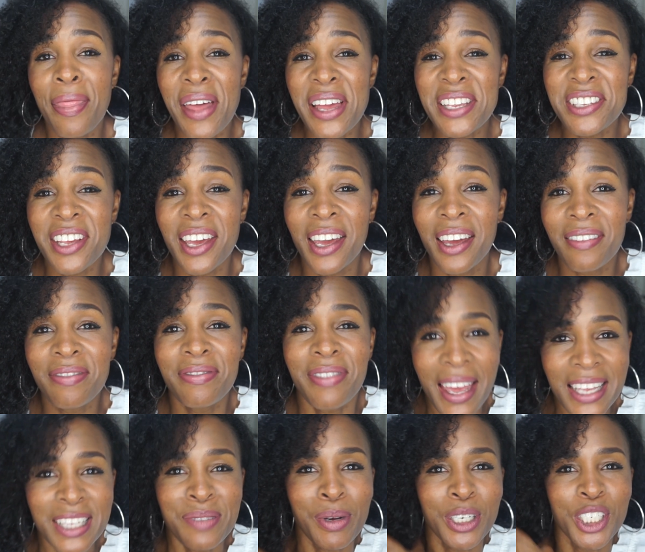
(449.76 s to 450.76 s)
And that's it.
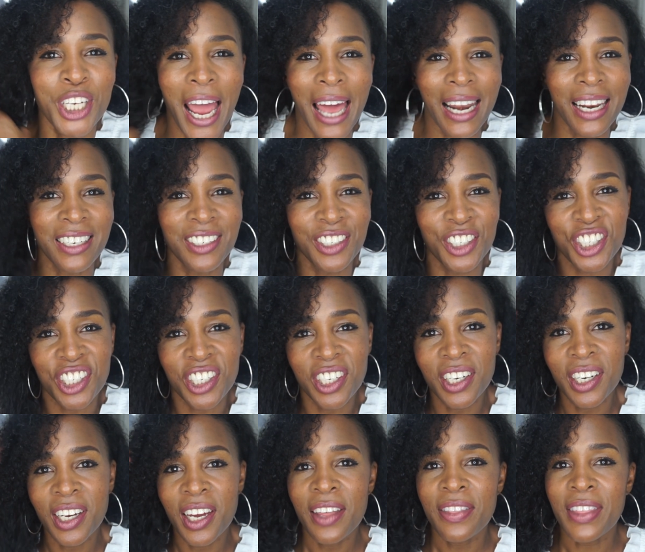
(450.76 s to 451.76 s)
That's my challenge.
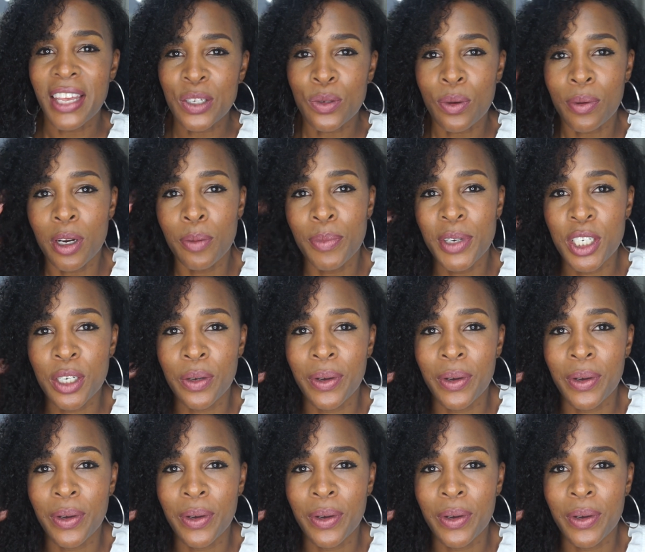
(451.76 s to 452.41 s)
That's what I'm going to be